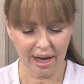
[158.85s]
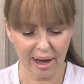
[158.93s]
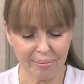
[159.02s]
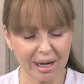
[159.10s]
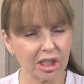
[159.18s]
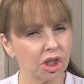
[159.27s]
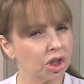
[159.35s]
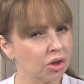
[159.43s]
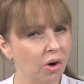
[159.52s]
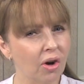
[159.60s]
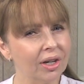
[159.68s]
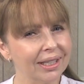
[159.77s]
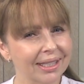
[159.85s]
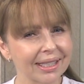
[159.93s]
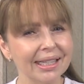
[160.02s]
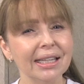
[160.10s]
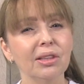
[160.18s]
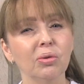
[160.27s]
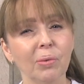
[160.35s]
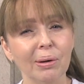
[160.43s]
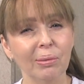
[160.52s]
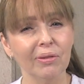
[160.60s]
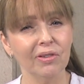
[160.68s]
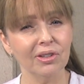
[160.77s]
a much stronger skin than
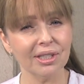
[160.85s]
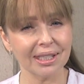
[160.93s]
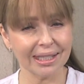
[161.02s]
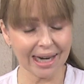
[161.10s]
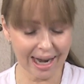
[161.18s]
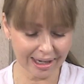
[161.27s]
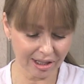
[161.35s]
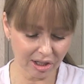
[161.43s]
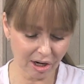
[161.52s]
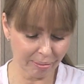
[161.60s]
when we first started,